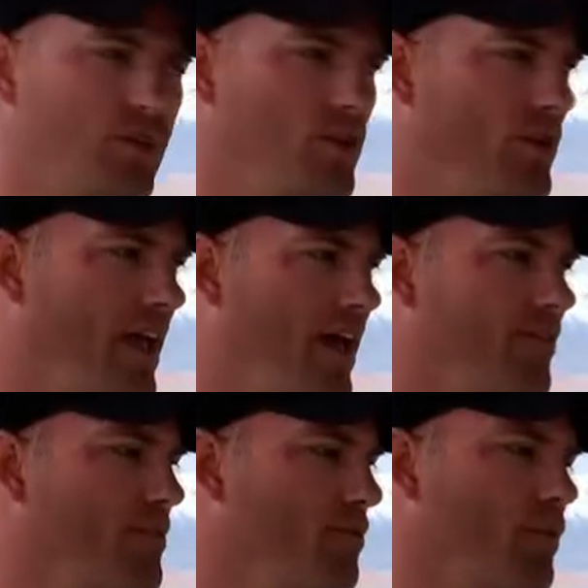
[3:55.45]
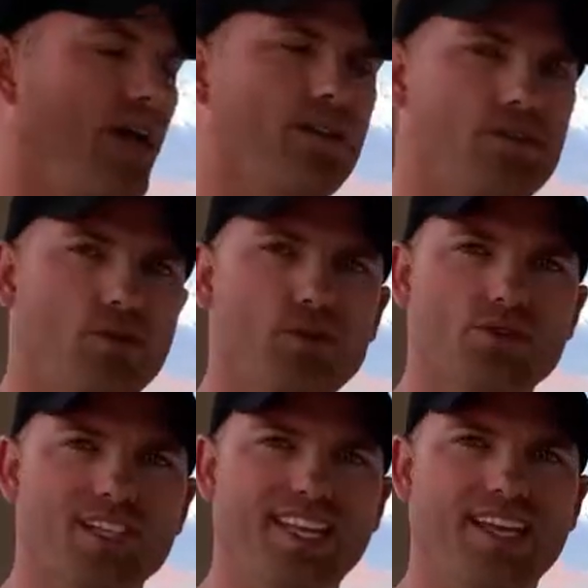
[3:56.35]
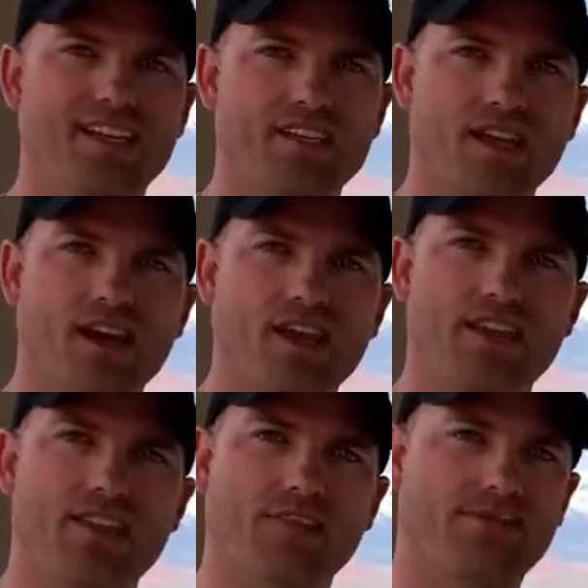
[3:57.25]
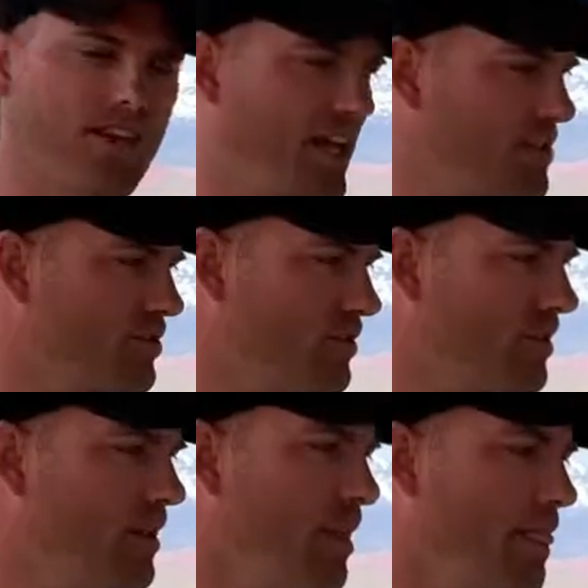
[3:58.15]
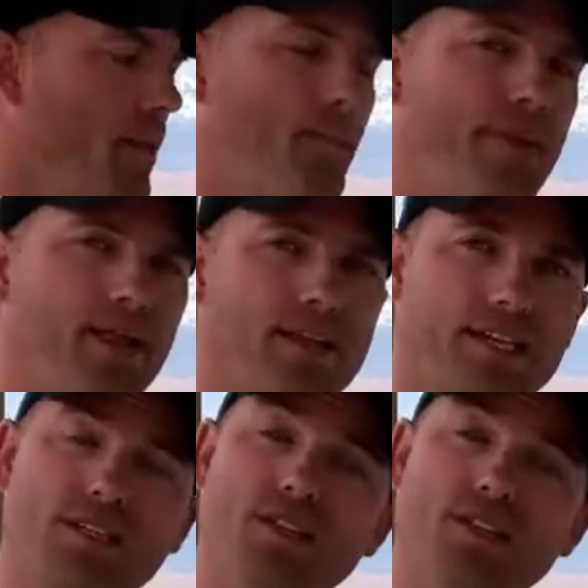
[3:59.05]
Do you have the right tools to get it done and the financial ability to